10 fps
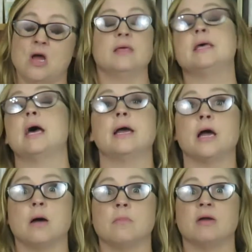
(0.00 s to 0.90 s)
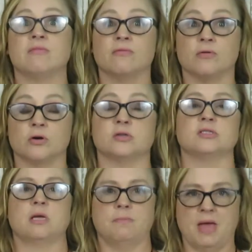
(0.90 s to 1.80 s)
Then I got my
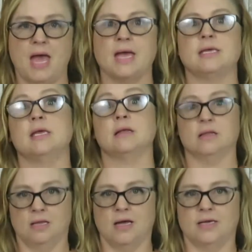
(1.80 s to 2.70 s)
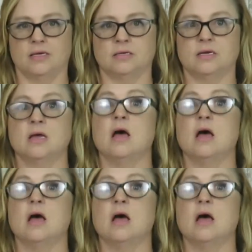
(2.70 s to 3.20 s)
first paying client.